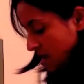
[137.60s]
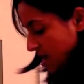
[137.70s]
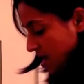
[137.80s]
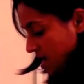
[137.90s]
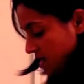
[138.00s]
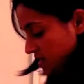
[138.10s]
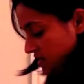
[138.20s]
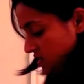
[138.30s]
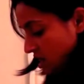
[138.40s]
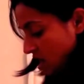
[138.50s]

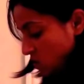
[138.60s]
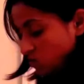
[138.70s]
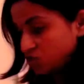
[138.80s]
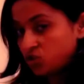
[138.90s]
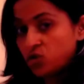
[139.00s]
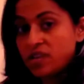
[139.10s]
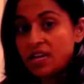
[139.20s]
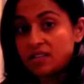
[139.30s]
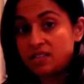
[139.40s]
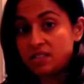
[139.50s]
And I will do
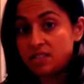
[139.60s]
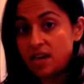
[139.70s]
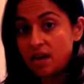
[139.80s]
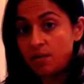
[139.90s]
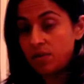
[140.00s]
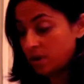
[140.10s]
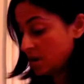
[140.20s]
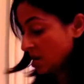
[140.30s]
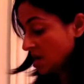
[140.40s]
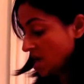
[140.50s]
that step
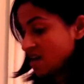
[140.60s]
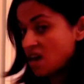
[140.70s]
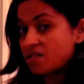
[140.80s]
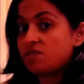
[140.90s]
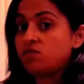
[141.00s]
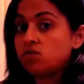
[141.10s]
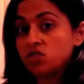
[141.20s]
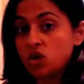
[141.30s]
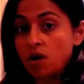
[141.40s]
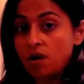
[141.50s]
another 4
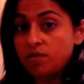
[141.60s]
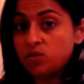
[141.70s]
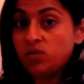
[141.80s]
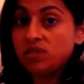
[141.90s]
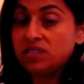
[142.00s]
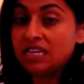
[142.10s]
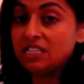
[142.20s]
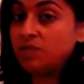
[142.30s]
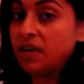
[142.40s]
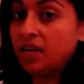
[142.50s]
times with the
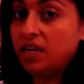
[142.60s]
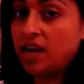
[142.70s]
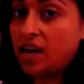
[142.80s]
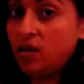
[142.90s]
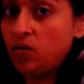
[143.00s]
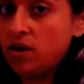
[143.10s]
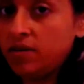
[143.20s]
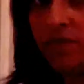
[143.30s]
Tasmanian quinoa.